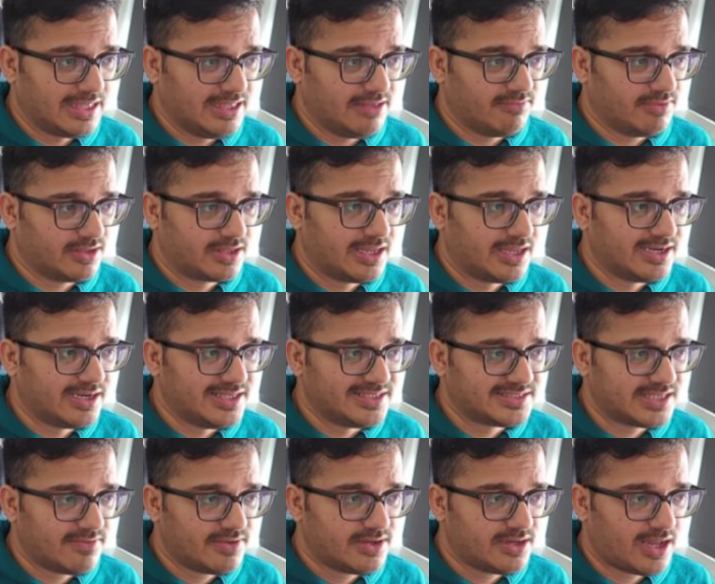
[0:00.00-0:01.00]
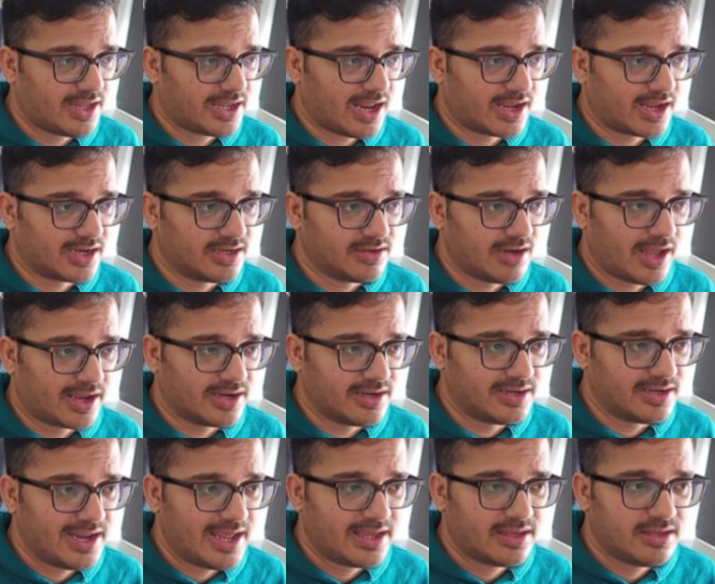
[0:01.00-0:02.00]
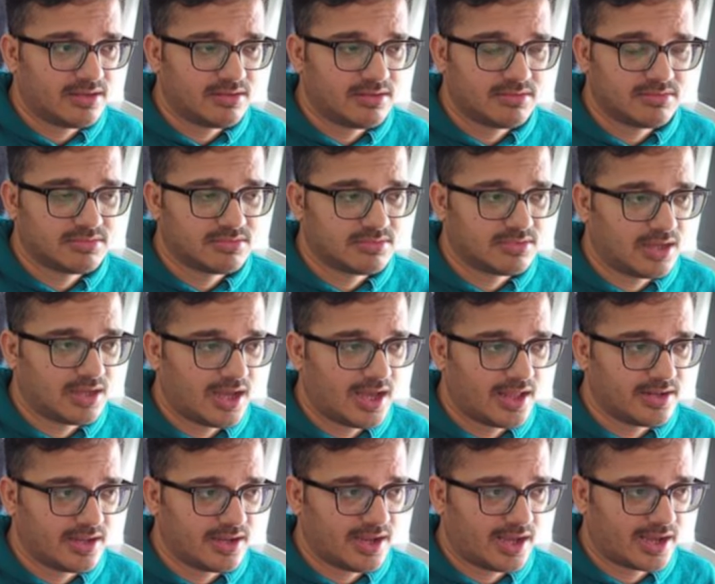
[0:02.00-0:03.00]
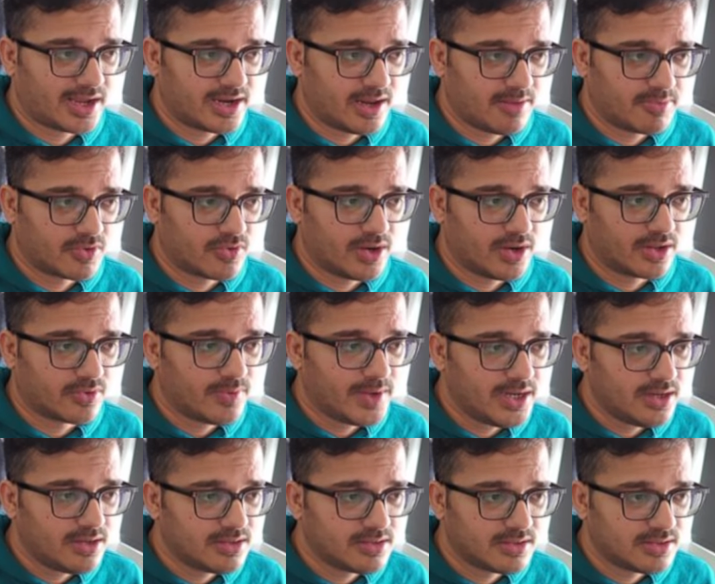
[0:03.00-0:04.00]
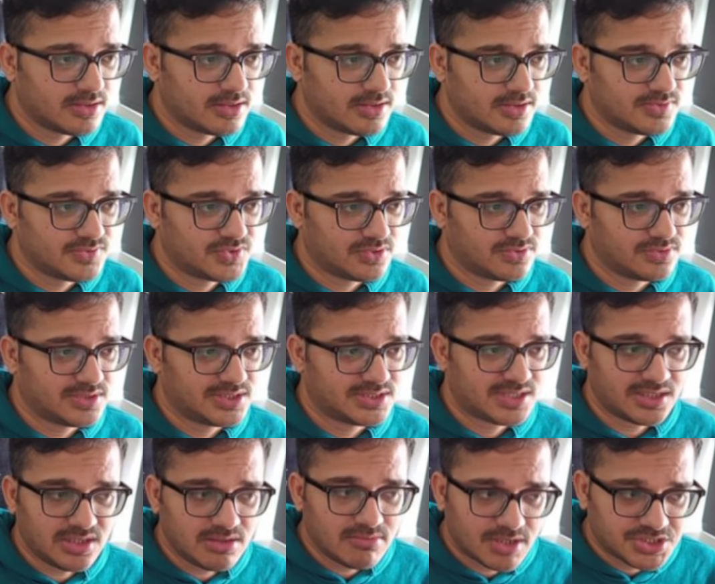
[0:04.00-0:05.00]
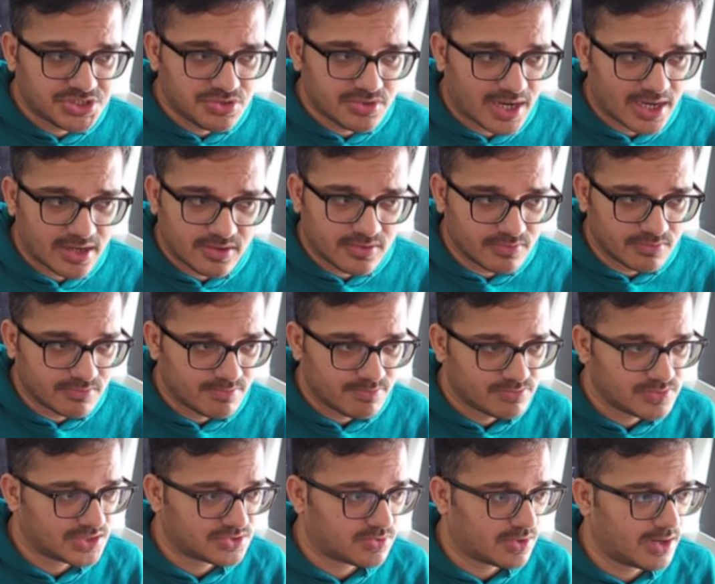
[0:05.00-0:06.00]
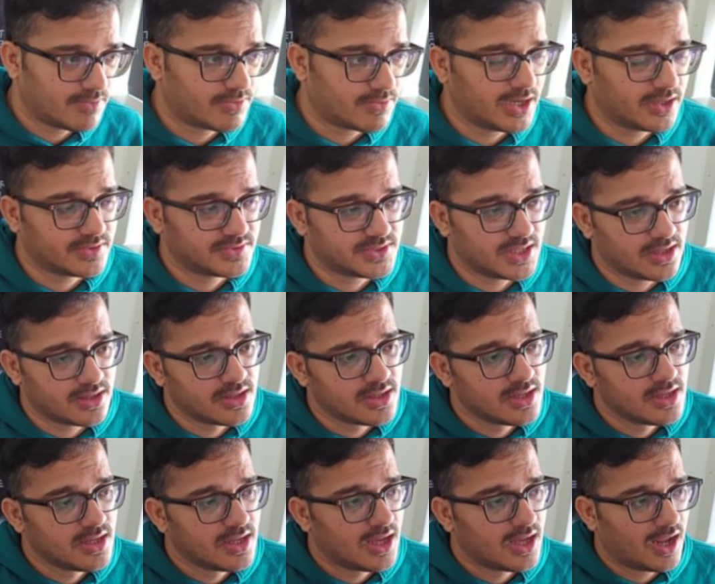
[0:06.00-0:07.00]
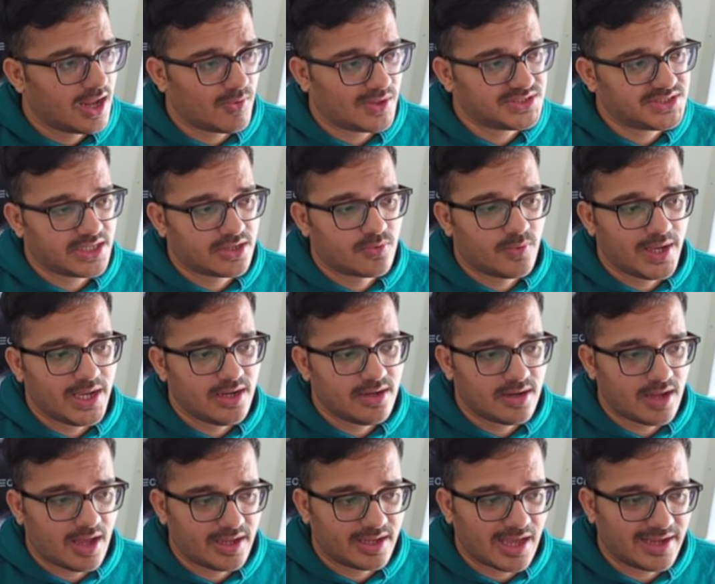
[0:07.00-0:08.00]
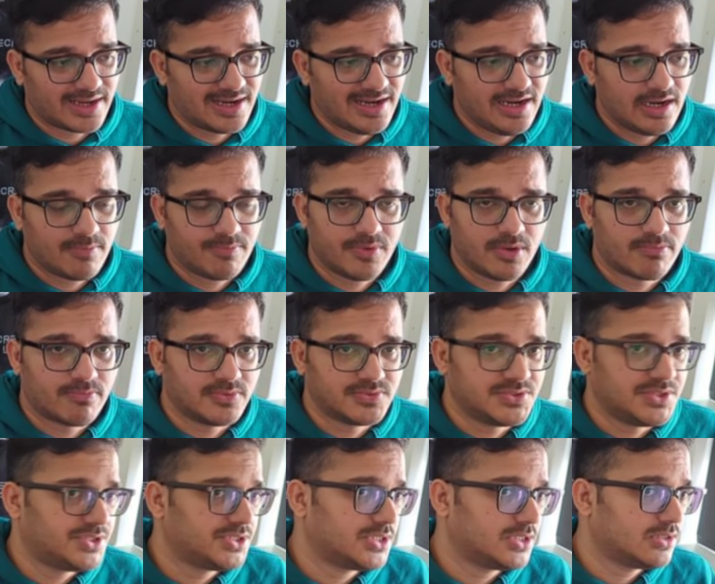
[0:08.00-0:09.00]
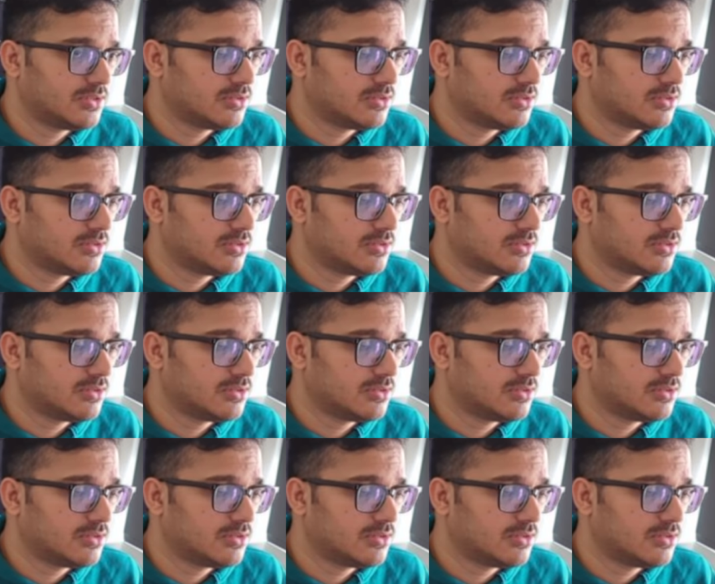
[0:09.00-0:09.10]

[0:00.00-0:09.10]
king d7, I can take here. and again I'm going to queen. So there's nothing much you can do. That's what I'm trying to say. And once I queen, I clean up your position,